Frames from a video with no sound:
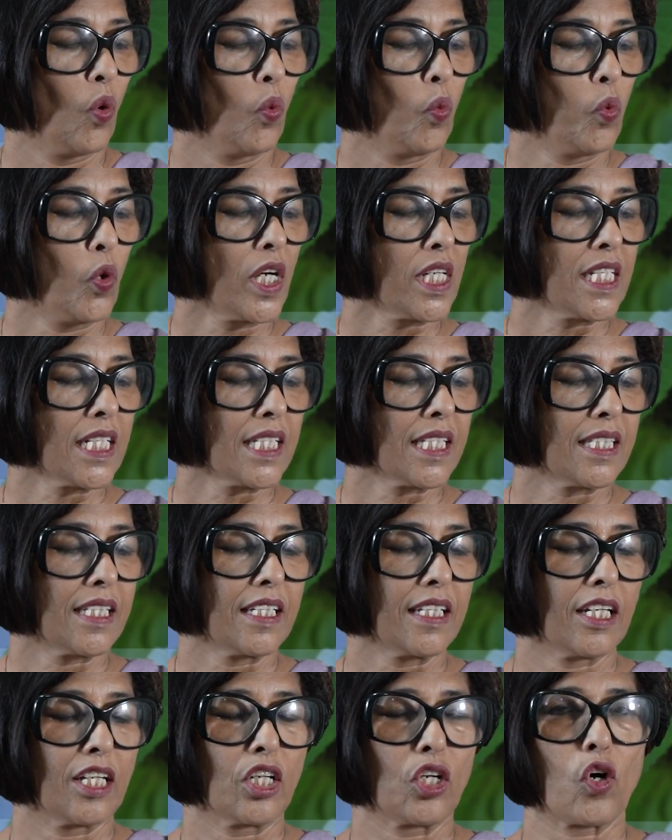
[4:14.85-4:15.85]
What is
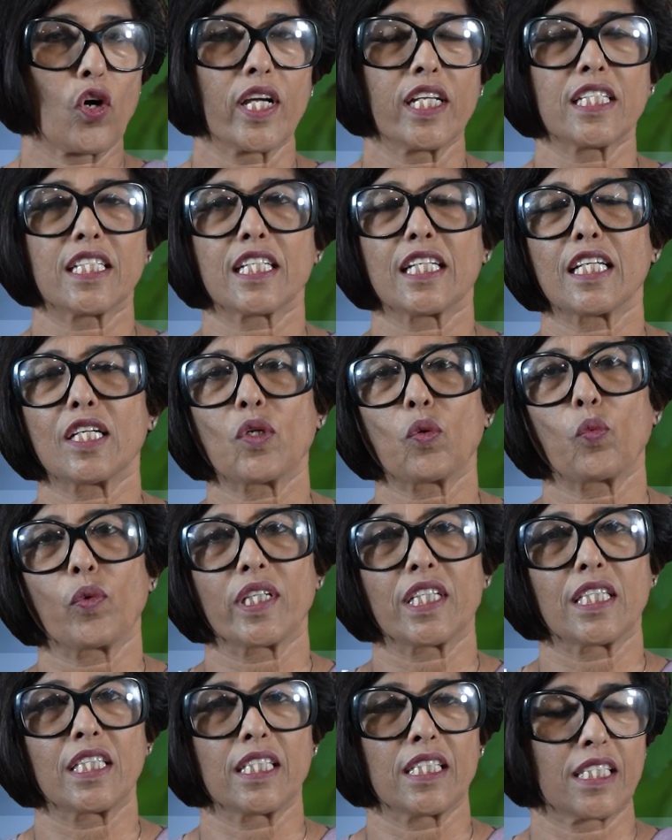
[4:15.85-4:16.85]
the anointing
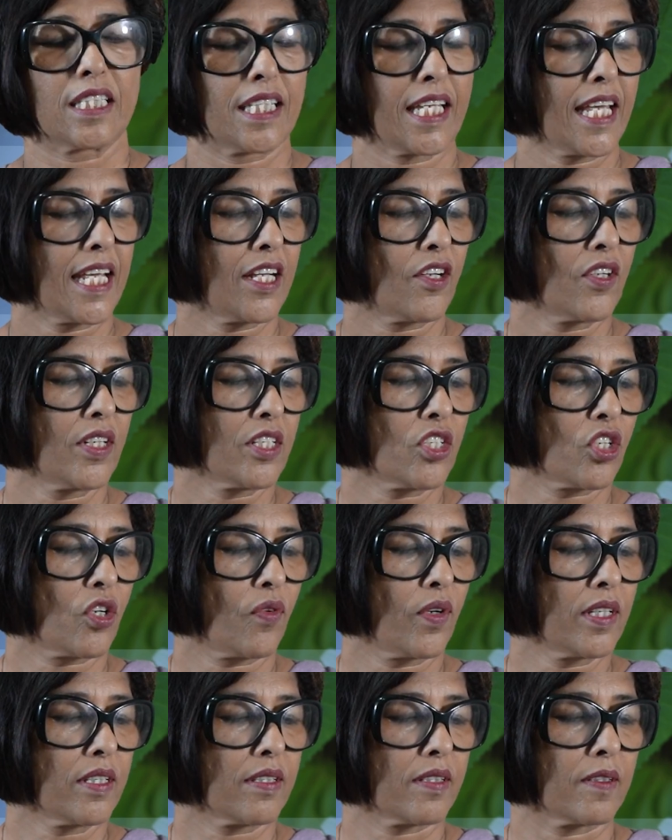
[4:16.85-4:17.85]
with the sacred
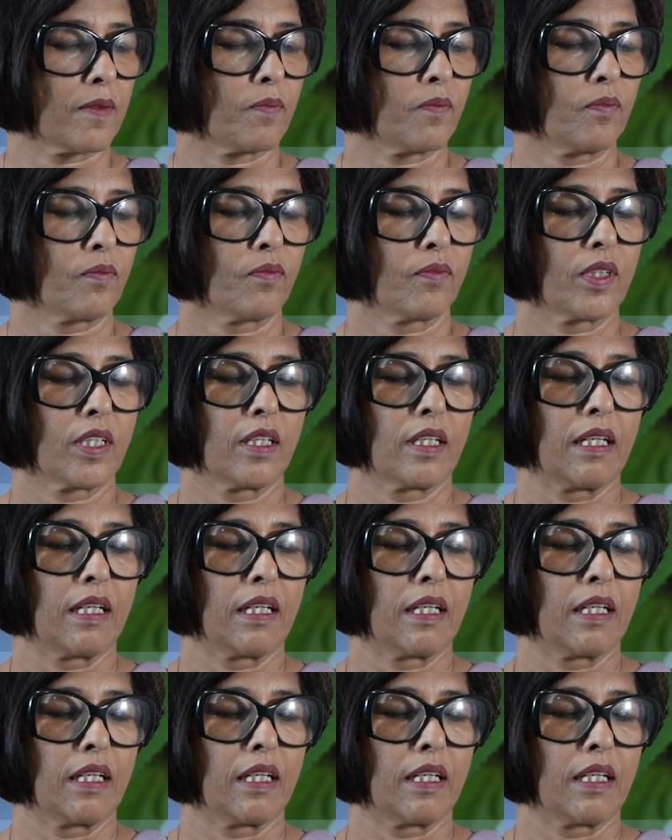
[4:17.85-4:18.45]
Chrism